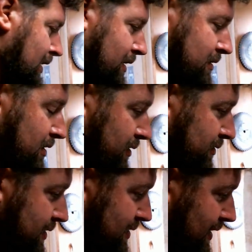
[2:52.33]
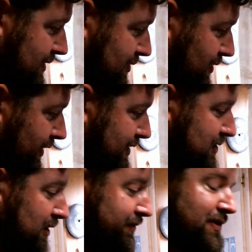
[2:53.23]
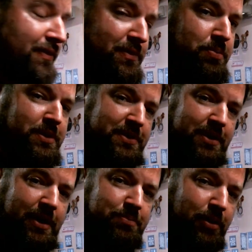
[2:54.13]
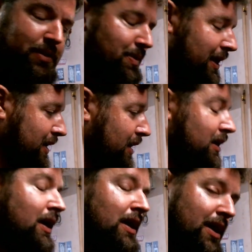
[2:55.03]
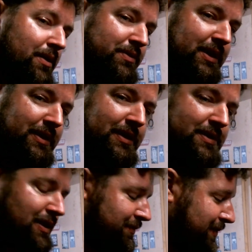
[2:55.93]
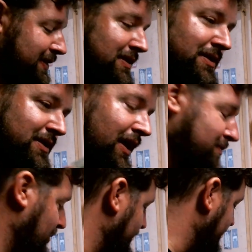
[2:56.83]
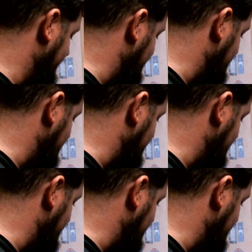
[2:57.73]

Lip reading: So just nice little clean surface. If I was putting the stock pulley back on, I would take the inside face of the stock pulley and give it a